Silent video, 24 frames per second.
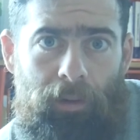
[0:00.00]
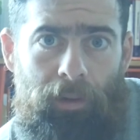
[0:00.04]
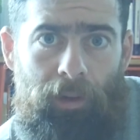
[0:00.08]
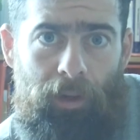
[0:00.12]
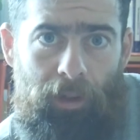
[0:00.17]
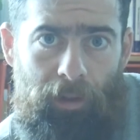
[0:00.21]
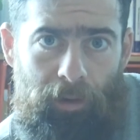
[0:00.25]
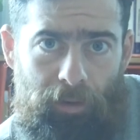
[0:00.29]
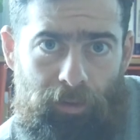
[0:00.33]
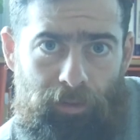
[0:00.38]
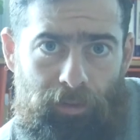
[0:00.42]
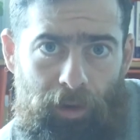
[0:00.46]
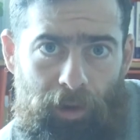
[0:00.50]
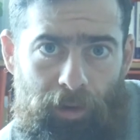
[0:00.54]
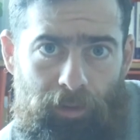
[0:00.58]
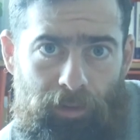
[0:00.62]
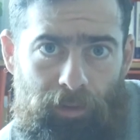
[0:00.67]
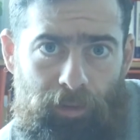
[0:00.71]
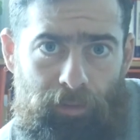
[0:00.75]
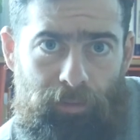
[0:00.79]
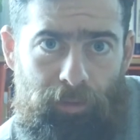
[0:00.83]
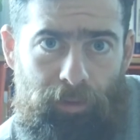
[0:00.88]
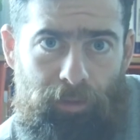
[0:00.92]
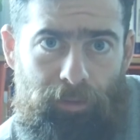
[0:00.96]
in the
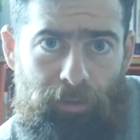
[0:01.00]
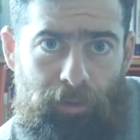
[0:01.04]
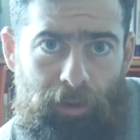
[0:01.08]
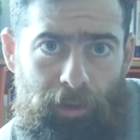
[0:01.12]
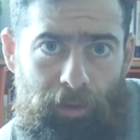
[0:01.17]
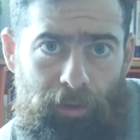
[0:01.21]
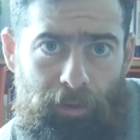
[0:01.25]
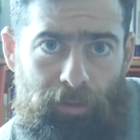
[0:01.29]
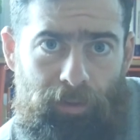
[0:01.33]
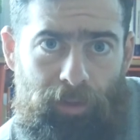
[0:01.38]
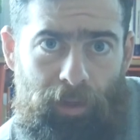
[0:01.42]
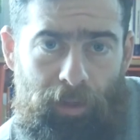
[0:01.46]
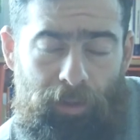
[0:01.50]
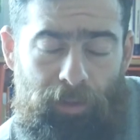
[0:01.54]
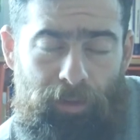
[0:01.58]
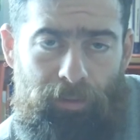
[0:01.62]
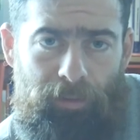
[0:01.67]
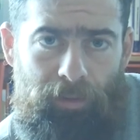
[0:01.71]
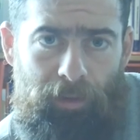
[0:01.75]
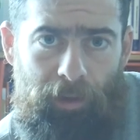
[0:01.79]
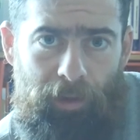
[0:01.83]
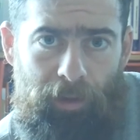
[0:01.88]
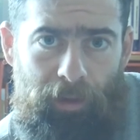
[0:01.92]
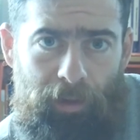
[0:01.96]
direction of your greater sense
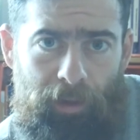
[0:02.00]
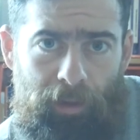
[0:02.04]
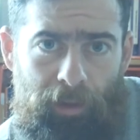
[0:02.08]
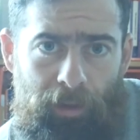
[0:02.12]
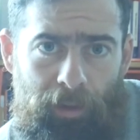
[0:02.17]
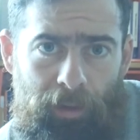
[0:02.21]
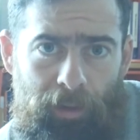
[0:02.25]
of good.